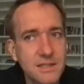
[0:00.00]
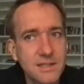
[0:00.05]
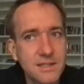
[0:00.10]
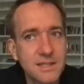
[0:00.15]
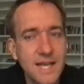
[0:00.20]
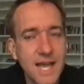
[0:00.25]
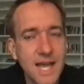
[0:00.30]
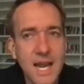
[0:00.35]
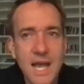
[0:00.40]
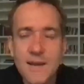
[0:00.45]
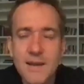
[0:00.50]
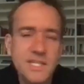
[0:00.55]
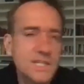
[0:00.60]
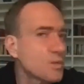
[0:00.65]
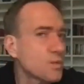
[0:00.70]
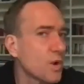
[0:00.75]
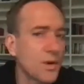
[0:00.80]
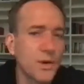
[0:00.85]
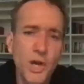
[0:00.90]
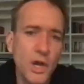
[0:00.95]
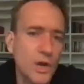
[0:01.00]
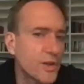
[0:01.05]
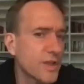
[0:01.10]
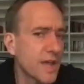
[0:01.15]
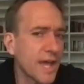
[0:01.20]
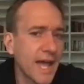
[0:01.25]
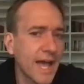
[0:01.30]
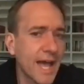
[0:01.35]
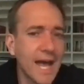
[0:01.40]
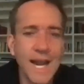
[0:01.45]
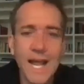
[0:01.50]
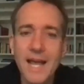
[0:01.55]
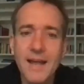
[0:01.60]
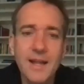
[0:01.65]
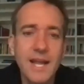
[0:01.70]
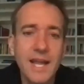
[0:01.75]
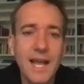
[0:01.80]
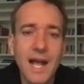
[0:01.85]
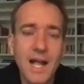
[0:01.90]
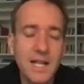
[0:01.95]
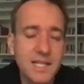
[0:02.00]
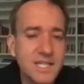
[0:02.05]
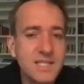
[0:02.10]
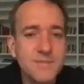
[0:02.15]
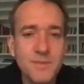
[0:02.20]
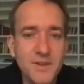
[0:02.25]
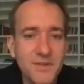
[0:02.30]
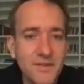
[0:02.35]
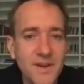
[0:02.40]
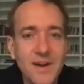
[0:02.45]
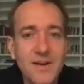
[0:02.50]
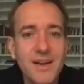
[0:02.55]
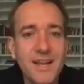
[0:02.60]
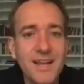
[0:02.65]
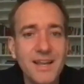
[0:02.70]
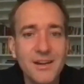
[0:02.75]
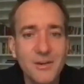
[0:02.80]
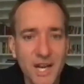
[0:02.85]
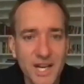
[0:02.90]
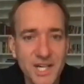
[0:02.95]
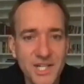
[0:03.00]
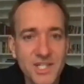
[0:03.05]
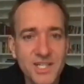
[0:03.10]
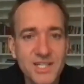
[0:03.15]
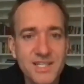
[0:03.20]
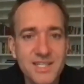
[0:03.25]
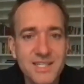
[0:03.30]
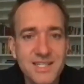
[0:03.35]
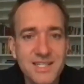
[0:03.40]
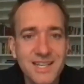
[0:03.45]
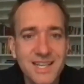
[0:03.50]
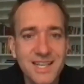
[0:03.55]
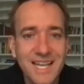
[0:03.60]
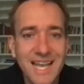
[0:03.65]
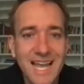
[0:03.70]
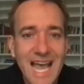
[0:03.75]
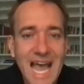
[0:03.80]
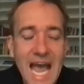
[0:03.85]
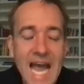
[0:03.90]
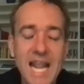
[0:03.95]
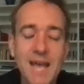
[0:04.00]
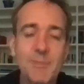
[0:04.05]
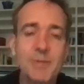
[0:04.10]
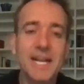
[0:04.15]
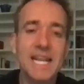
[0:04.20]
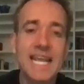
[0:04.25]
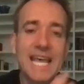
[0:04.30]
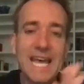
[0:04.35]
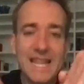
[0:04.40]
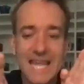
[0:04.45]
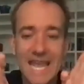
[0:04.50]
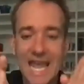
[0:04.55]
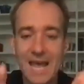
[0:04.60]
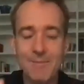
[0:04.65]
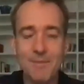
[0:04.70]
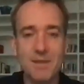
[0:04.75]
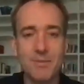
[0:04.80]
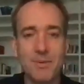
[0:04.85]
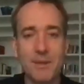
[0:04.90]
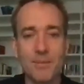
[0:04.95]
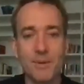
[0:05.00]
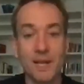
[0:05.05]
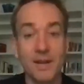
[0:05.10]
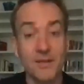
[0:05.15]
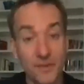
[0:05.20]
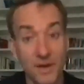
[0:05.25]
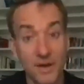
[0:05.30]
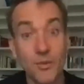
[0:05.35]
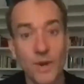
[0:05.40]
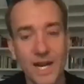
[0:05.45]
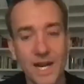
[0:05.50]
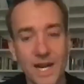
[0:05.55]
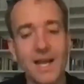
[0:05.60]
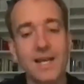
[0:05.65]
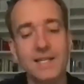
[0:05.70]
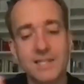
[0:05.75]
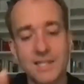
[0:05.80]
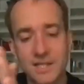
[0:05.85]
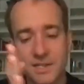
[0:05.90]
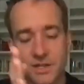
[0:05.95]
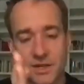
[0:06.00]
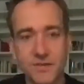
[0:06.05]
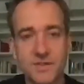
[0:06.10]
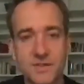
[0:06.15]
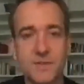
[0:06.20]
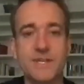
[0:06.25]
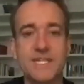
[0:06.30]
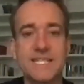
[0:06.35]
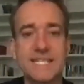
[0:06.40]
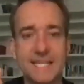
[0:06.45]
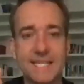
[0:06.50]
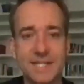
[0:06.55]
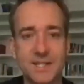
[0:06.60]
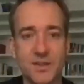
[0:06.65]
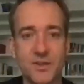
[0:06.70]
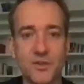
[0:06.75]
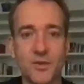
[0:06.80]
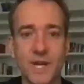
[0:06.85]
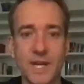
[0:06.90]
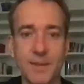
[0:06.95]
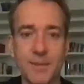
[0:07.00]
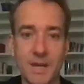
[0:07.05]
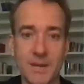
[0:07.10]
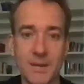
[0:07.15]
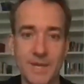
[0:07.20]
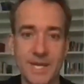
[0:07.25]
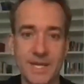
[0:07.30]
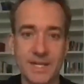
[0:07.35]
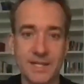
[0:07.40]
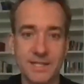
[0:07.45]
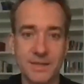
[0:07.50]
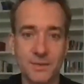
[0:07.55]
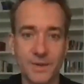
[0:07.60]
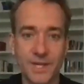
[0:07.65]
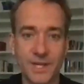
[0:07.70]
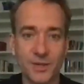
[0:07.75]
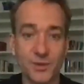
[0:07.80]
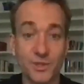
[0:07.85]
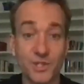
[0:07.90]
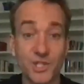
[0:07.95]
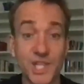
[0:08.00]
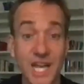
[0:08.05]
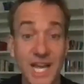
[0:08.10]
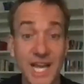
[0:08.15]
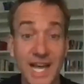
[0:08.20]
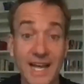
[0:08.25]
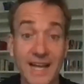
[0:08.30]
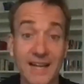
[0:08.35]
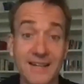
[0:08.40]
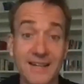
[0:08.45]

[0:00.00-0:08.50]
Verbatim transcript: and I just won't go there, and I'll just be very gracious, and I'm going to get the Emmy people, if I win, to sort of split it into three maybe, and so we can all share.